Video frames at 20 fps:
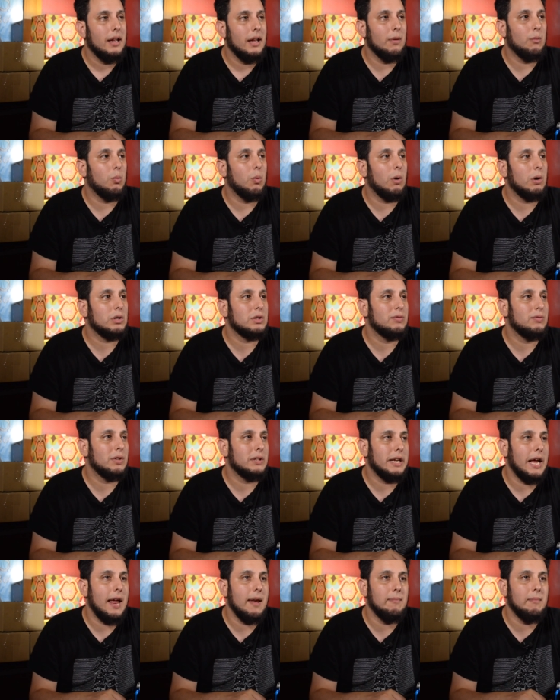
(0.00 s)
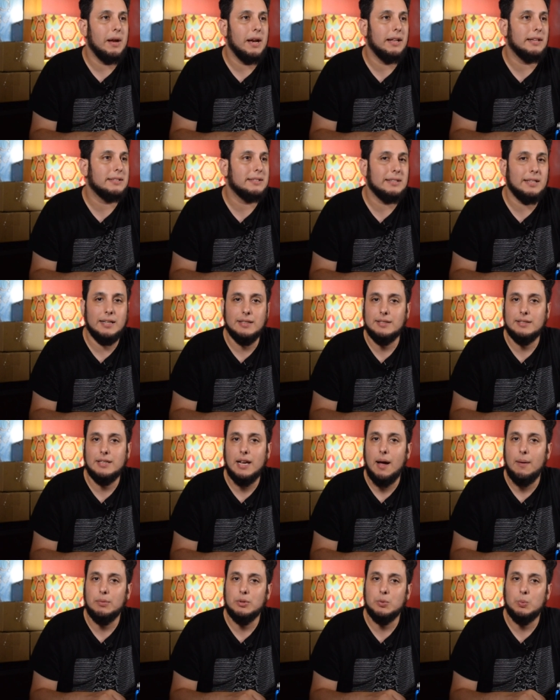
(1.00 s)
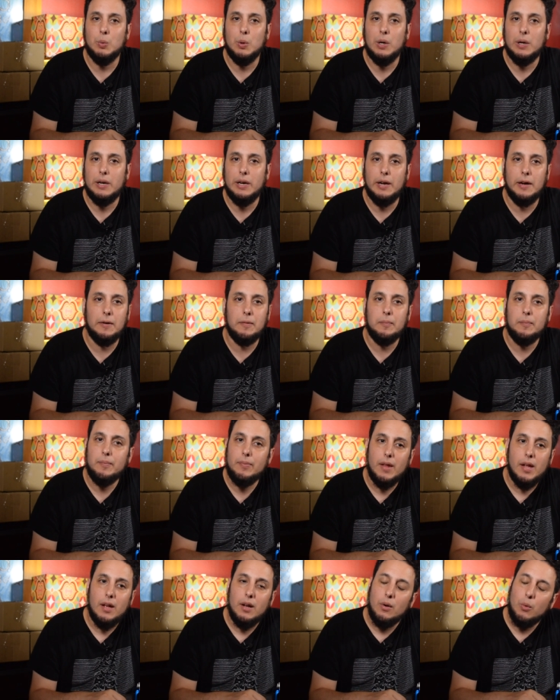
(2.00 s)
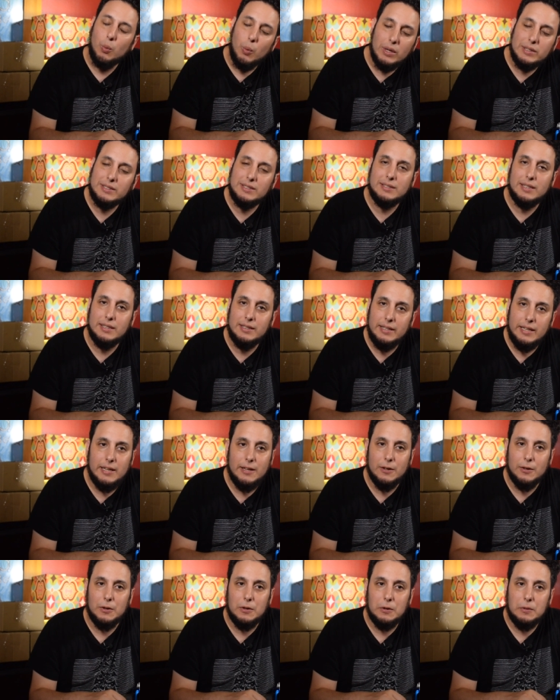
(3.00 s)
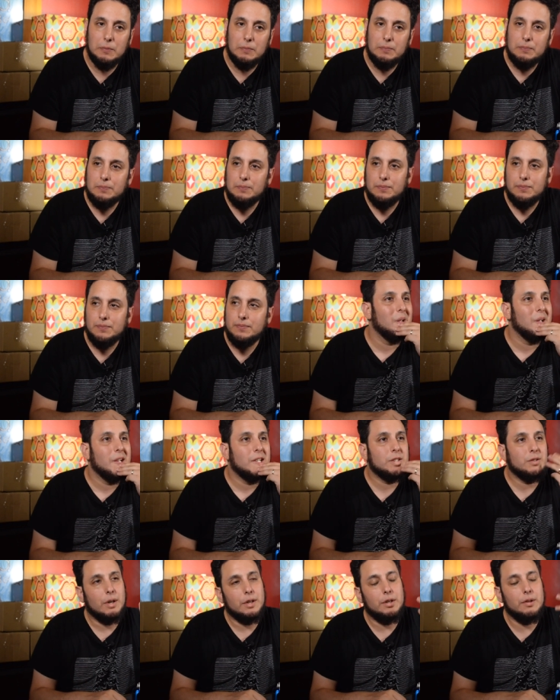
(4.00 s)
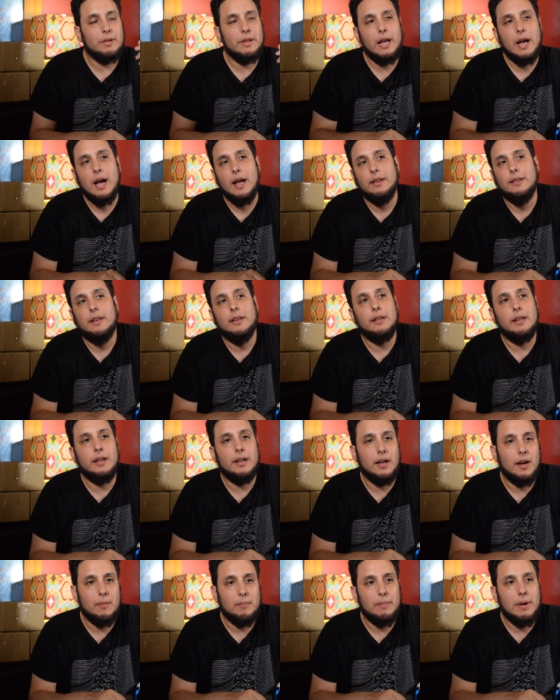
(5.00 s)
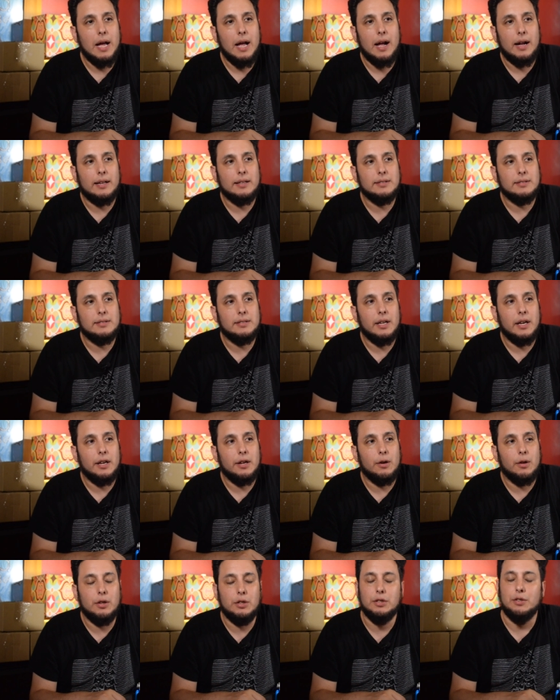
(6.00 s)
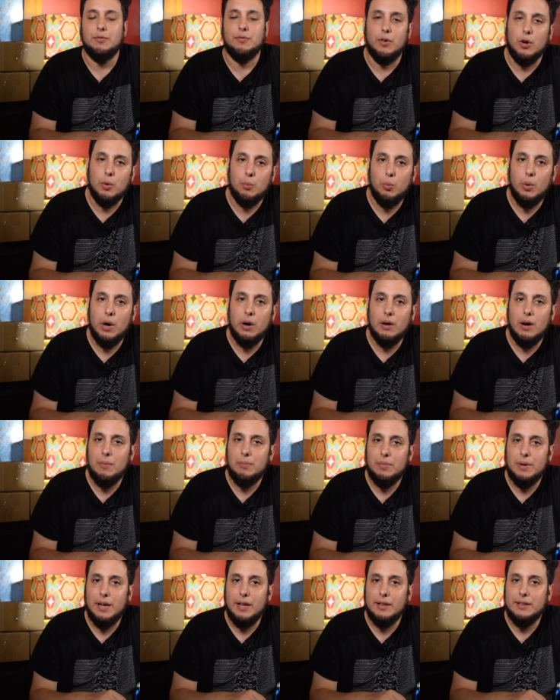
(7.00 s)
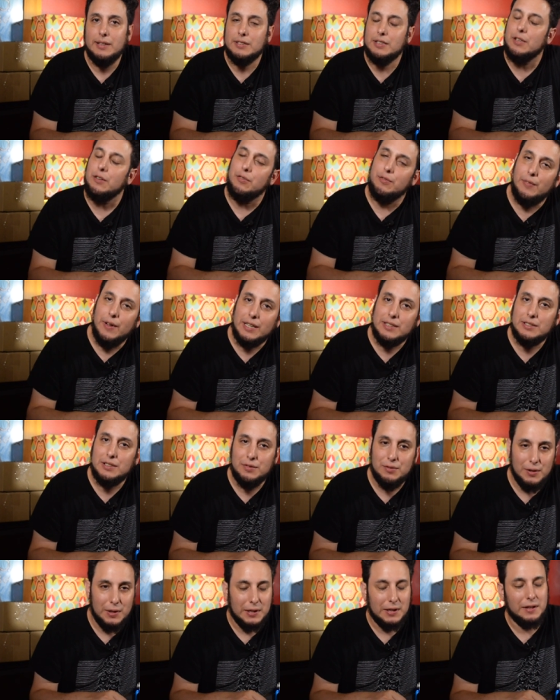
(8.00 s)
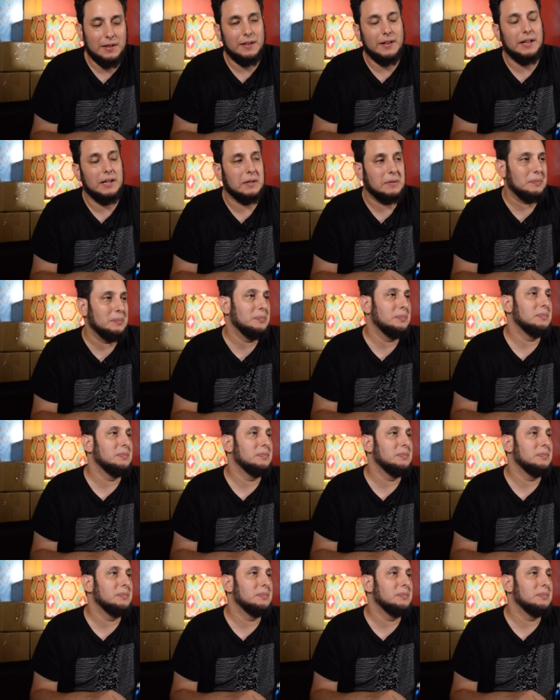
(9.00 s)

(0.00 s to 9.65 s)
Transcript: It works for ten minutes and then it stops working. What's the deal? So I do that, and then they come back and say, you know, there's a firmware update that's gonna fix the fucking thing.